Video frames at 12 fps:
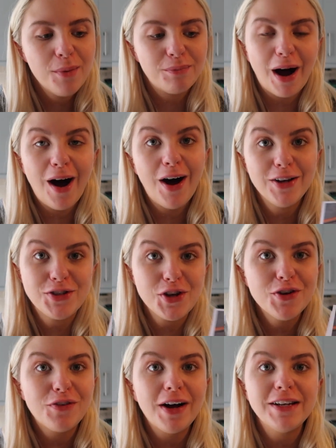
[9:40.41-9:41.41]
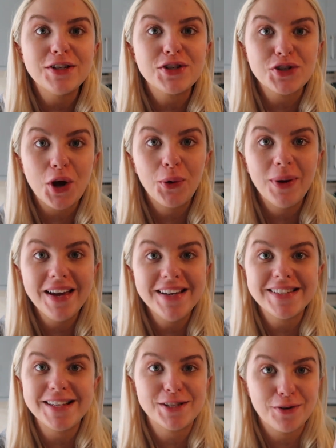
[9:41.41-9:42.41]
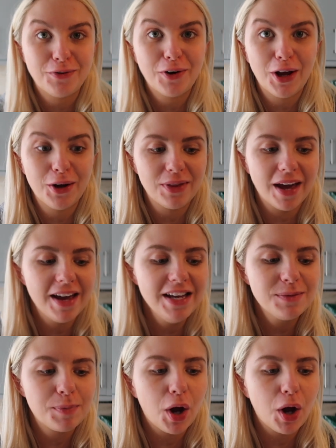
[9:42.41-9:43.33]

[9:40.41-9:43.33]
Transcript: but I do find it so easy to follow these,